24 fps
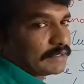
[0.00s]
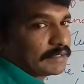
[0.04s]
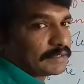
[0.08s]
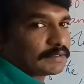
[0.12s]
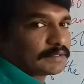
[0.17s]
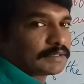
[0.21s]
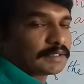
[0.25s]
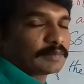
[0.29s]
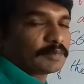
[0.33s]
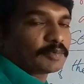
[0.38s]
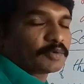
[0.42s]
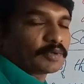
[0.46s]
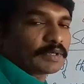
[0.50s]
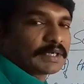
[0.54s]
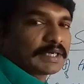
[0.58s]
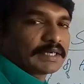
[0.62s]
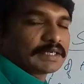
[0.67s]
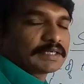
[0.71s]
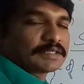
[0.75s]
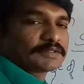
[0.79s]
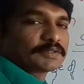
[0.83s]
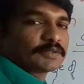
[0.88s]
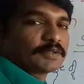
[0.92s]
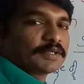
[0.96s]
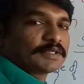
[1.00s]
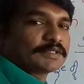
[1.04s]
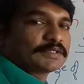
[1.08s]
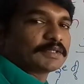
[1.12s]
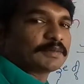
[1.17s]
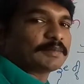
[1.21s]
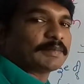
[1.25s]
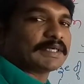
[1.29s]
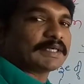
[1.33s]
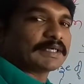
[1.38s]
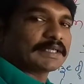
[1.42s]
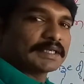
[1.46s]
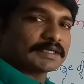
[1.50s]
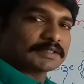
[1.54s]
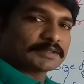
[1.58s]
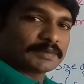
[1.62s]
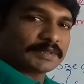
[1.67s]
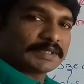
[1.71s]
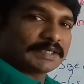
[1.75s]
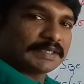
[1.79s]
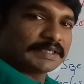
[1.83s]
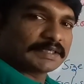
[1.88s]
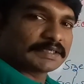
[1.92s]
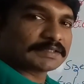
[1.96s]
the term colloidal solution, but
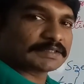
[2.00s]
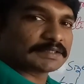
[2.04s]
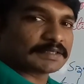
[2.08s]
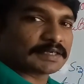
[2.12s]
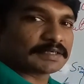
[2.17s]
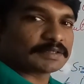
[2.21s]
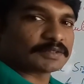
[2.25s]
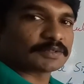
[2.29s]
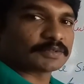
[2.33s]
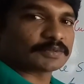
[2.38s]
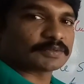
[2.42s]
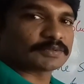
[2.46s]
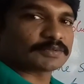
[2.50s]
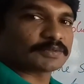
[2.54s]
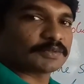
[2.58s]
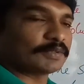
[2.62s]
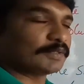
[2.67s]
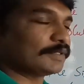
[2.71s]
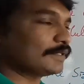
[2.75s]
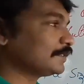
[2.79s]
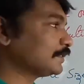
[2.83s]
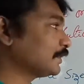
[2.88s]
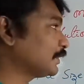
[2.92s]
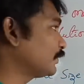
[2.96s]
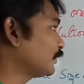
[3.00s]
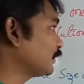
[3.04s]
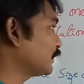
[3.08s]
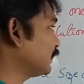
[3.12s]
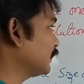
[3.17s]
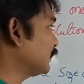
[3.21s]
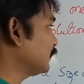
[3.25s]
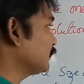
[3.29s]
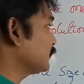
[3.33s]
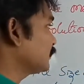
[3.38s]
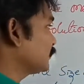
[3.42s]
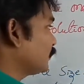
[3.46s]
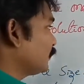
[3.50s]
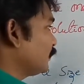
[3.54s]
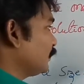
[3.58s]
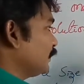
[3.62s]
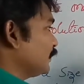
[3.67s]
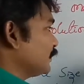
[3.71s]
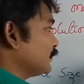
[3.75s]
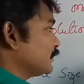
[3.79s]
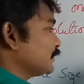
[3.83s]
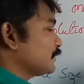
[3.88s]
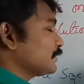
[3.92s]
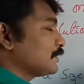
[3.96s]
actually it is not true solution. Okay,
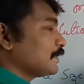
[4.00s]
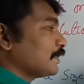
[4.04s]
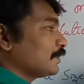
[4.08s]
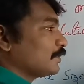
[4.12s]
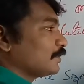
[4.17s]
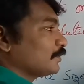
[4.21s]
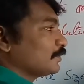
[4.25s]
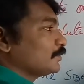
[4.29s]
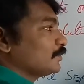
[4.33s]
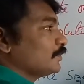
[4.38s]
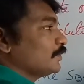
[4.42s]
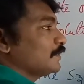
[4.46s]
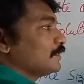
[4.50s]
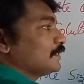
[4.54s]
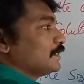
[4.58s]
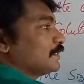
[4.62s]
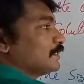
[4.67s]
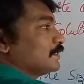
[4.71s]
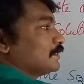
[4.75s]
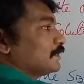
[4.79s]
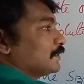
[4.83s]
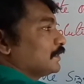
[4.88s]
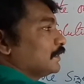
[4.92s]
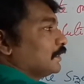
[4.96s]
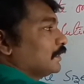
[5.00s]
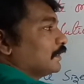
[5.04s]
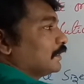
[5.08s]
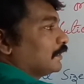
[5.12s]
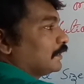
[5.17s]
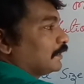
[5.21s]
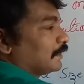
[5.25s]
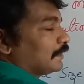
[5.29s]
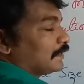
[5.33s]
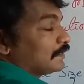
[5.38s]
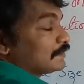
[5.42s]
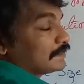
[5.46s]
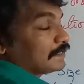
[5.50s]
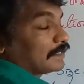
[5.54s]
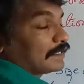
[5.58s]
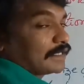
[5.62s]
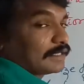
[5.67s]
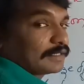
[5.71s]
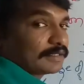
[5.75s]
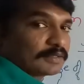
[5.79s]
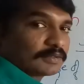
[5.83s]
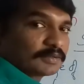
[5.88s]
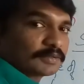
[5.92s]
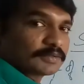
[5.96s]
solutions are true solutions These are
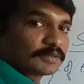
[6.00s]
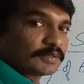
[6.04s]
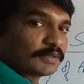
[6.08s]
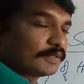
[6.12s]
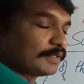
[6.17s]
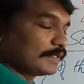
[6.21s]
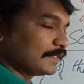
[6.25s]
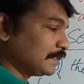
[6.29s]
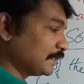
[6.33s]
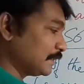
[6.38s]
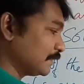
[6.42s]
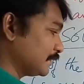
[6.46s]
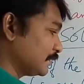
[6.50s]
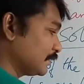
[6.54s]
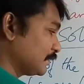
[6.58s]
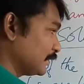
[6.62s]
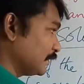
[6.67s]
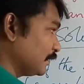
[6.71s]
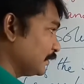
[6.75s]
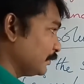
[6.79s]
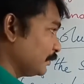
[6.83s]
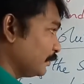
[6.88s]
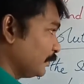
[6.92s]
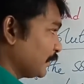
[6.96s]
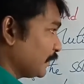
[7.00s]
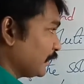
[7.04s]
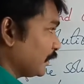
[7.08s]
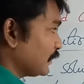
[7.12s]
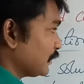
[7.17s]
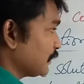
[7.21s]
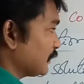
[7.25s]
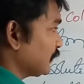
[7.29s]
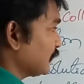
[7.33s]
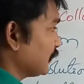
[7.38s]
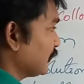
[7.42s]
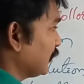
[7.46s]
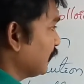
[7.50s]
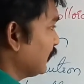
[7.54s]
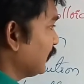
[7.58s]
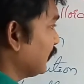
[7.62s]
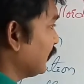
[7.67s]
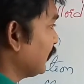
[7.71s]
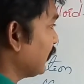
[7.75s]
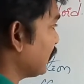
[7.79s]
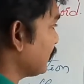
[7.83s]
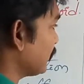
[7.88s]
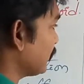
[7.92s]
not true solutions because there